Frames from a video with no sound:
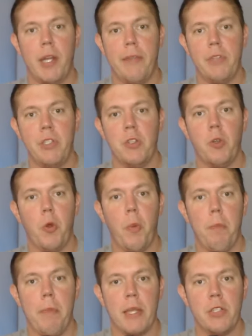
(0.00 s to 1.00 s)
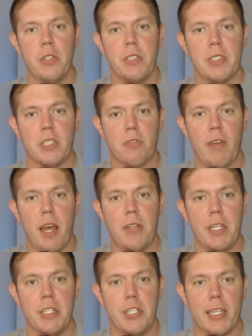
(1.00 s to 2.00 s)
you do, make sure you stick
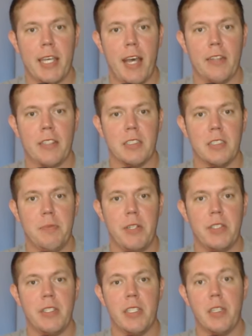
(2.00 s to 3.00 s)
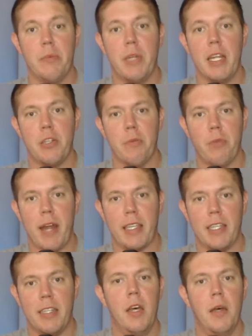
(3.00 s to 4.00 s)
around and check out the conspiracy elimination
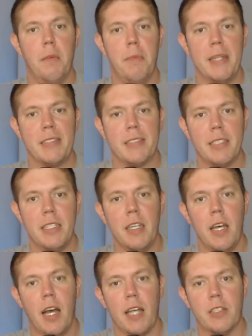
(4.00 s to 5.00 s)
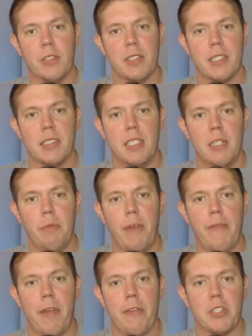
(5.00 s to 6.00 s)
bracket. Basically, I chose 16 of my
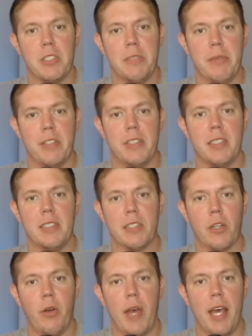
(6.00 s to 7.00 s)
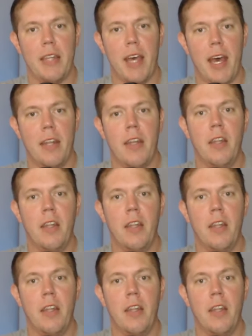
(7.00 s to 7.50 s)
favorite conspiracies to go head to head.